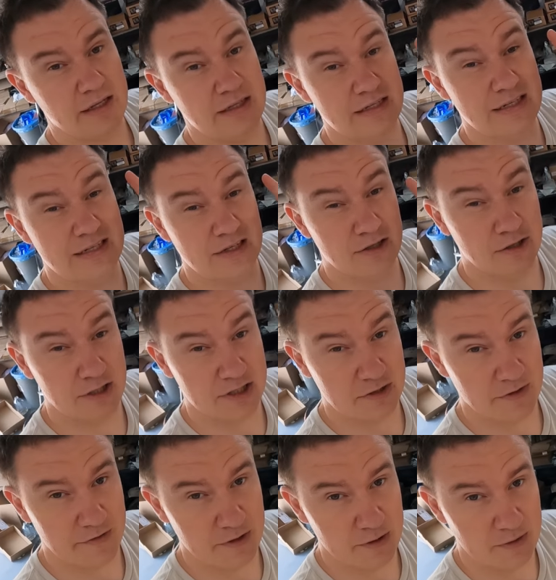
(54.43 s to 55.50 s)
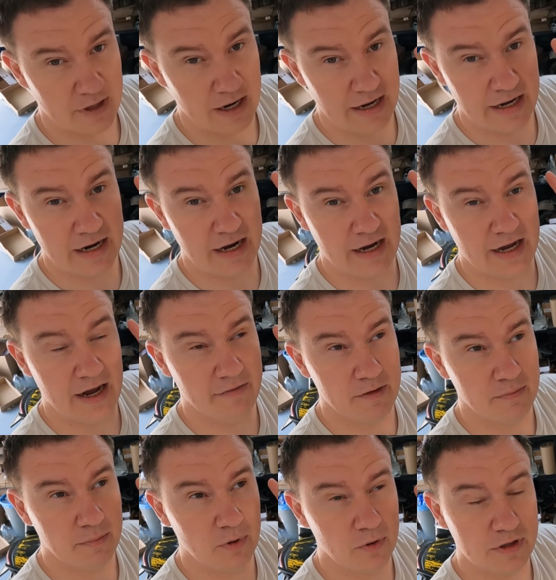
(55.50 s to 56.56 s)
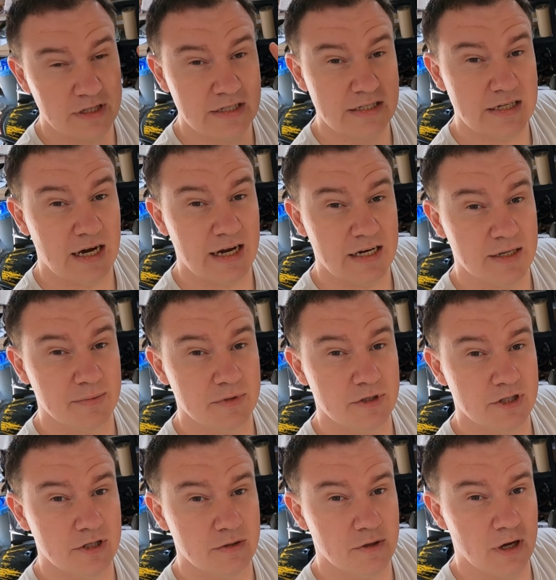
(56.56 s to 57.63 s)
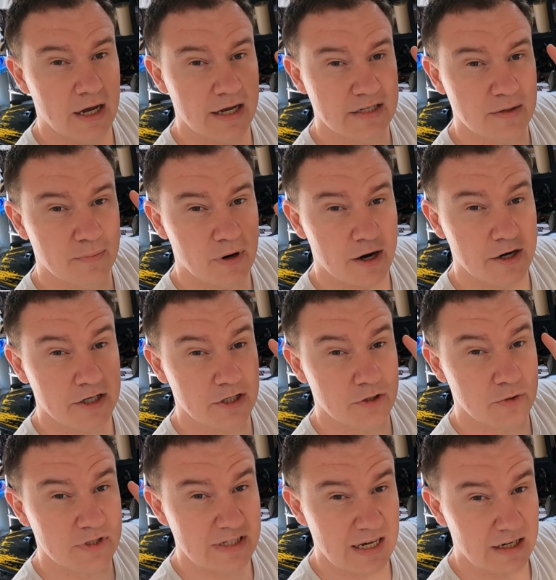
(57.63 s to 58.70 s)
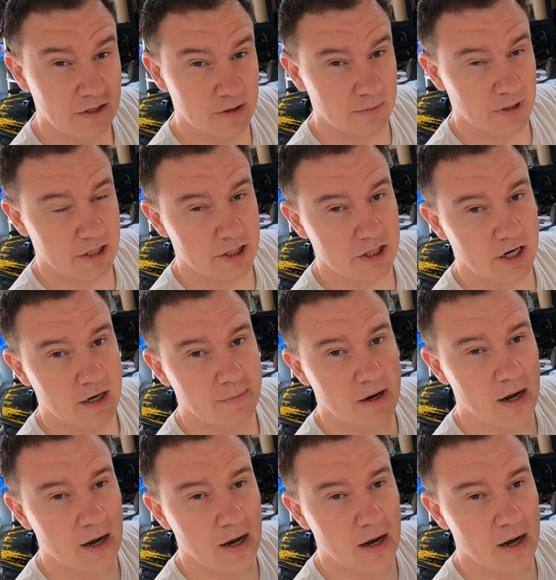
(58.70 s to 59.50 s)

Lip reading: This is an honest review, and I haven't bought these items as a priority to sell it on my shop.